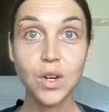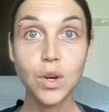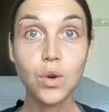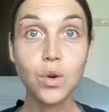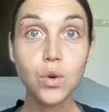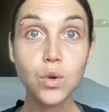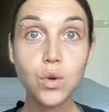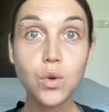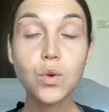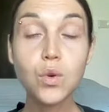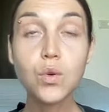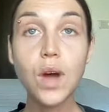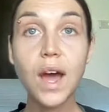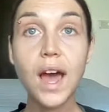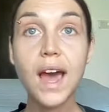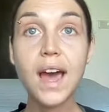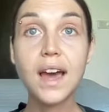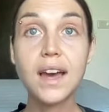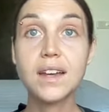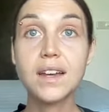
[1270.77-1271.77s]
Who
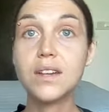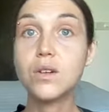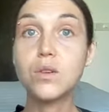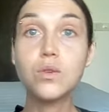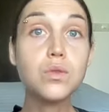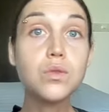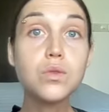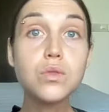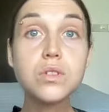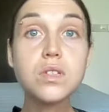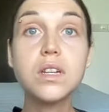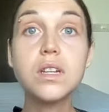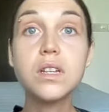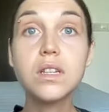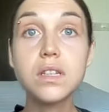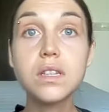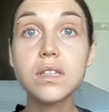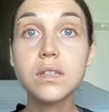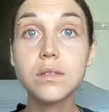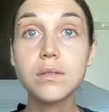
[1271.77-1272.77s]
had who's going to
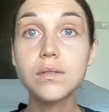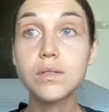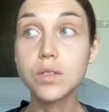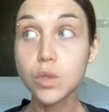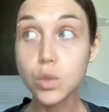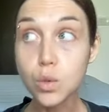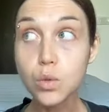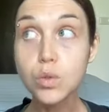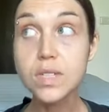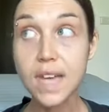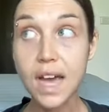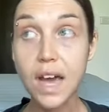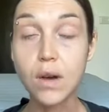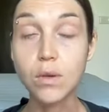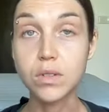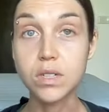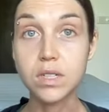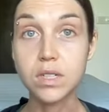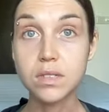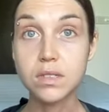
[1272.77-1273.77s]
lose
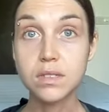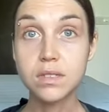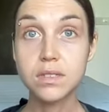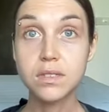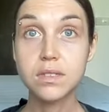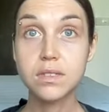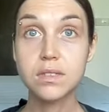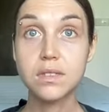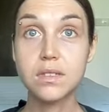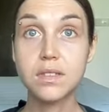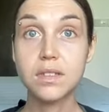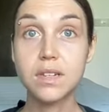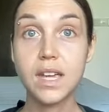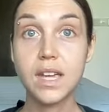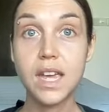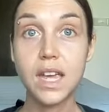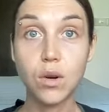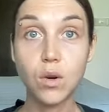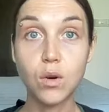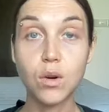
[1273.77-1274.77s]
out
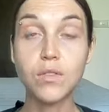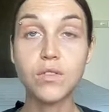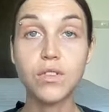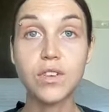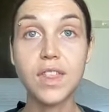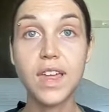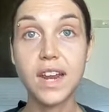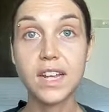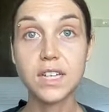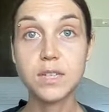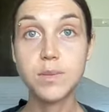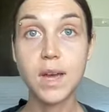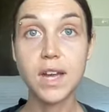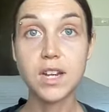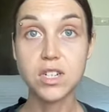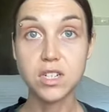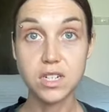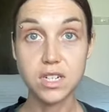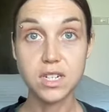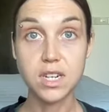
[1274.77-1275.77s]
in order for that
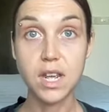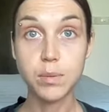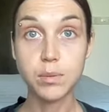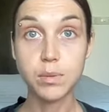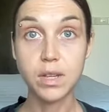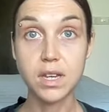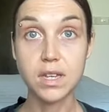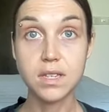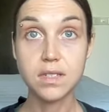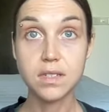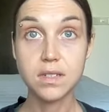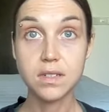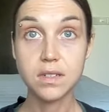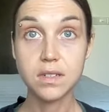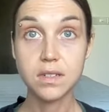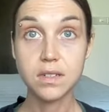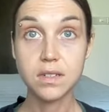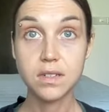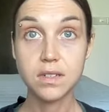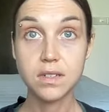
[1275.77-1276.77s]
expansion to take place?
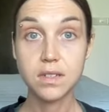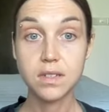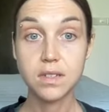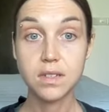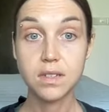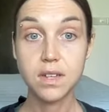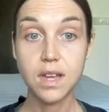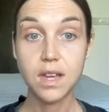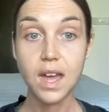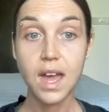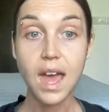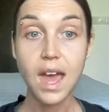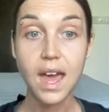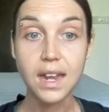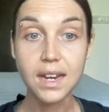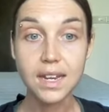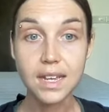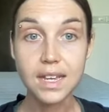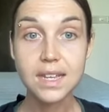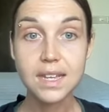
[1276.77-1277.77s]

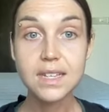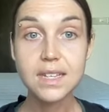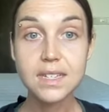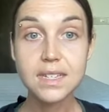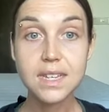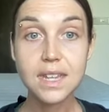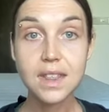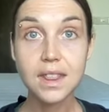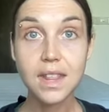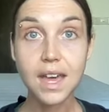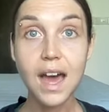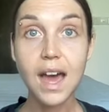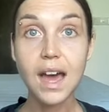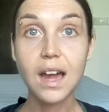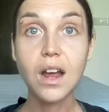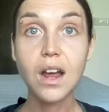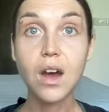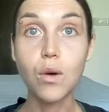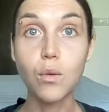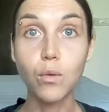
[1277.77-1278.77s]
And is
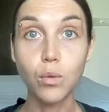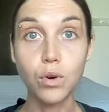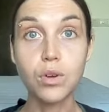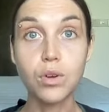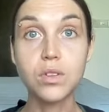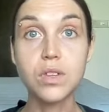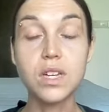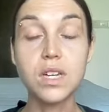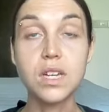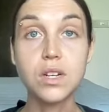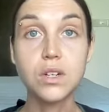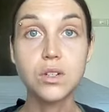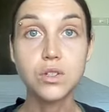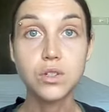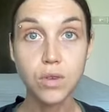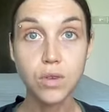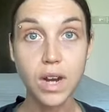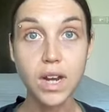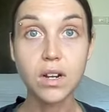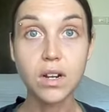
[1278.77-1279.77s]
that a worthy
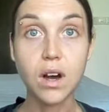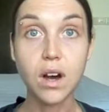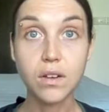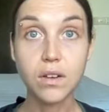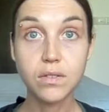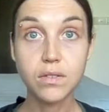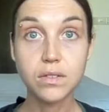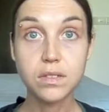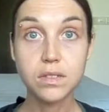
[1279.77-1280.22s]
trade off?